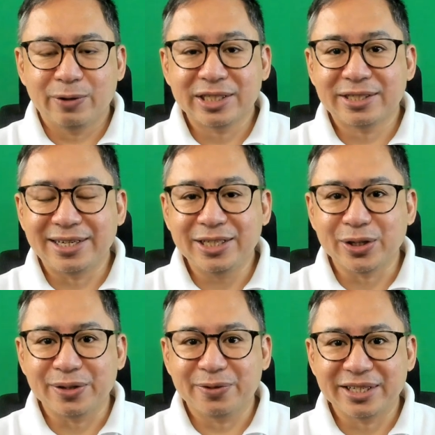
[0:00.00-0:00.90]
What is the
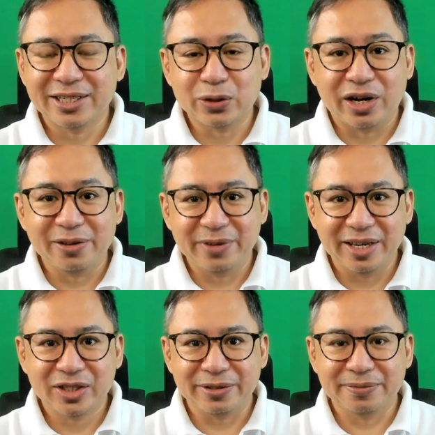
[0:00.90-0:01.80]
reason for the
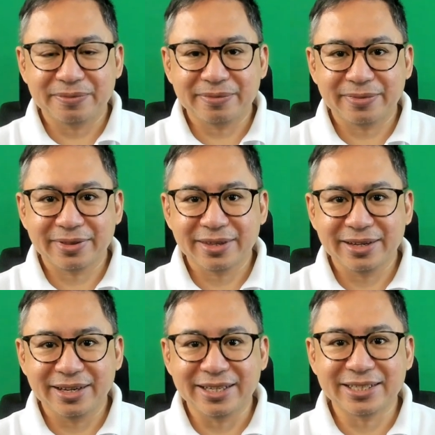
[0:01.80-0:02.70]
disqualification?
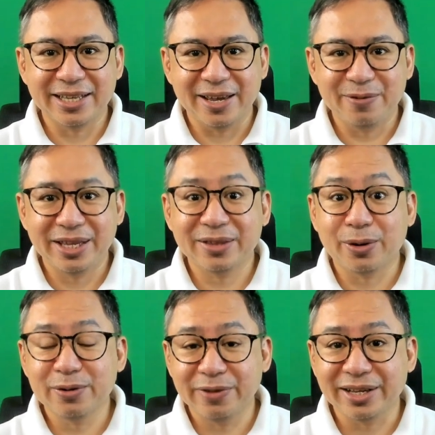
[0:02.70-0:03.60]
It is the
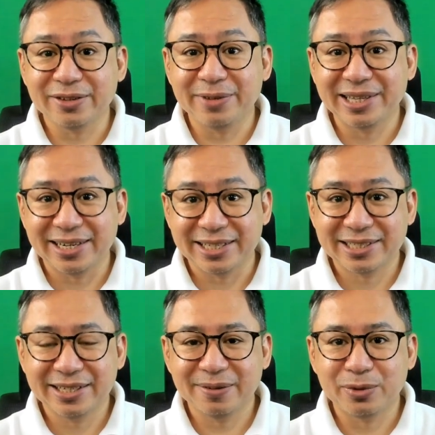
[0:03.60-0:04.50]
evident conflict of
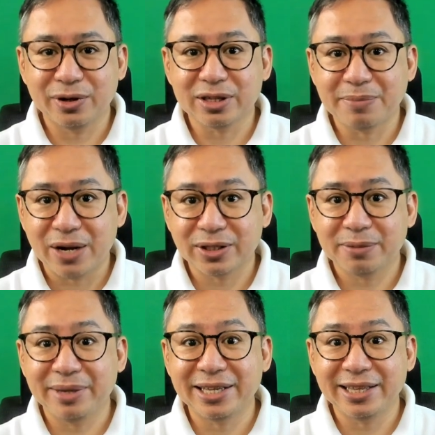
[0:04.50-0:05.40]
interest brought
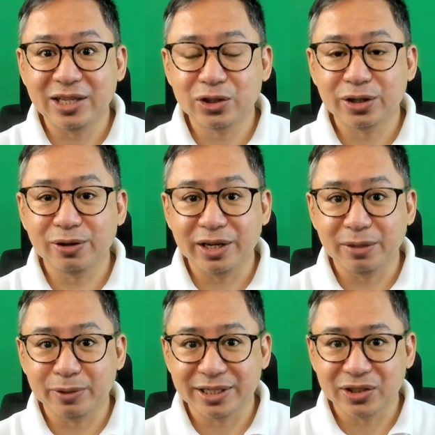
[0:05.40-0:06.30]
about by the nature of
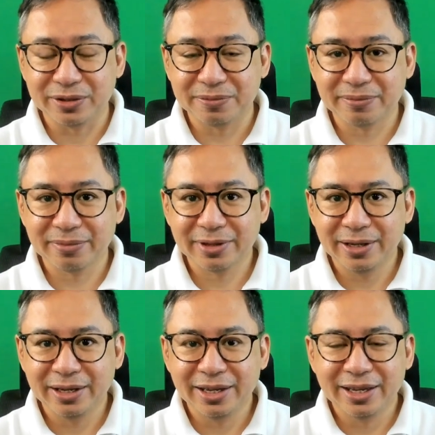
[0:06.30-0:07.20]
their position.
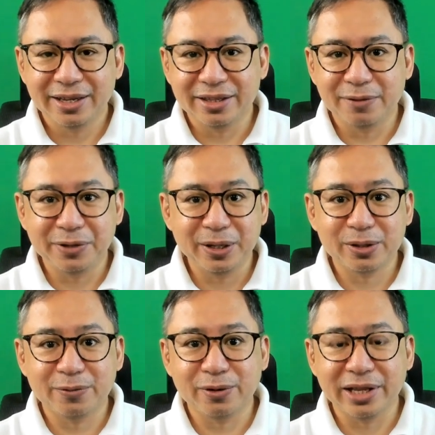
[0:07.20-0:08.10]
In the
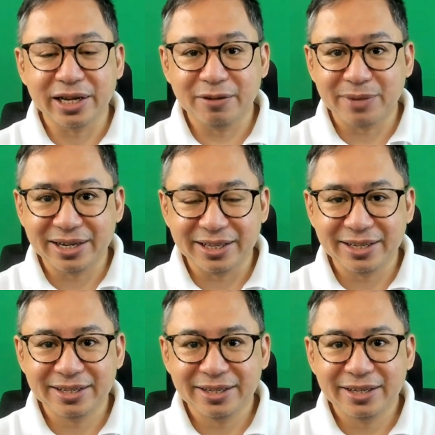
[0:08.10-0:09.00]
field of collective
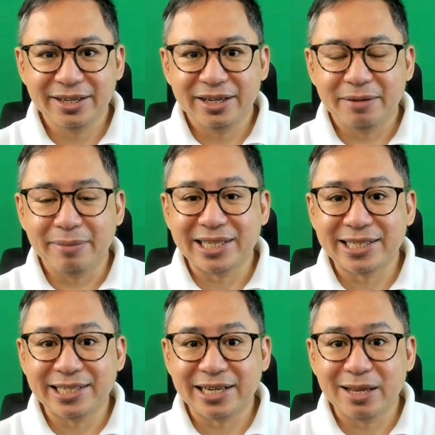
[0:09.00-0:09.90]
bargaining,
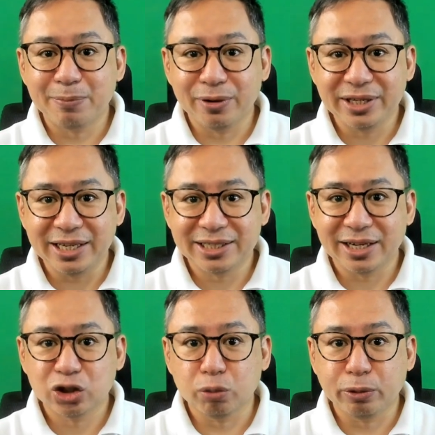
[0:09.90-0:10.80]
managerial
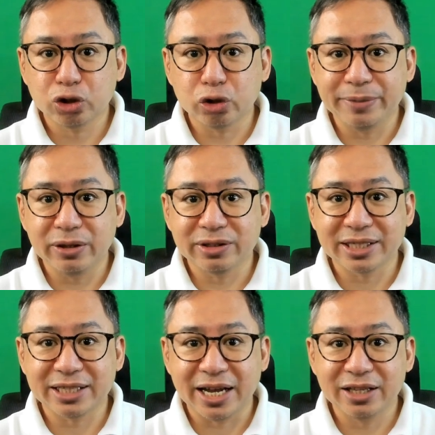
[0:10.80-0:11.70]
employees are supposed to be
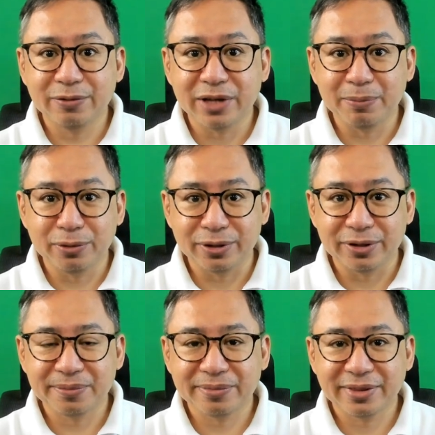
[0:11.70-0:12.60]
on the side of the
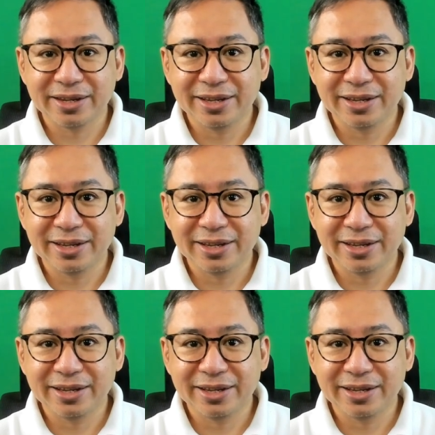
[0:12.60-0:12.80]
employer.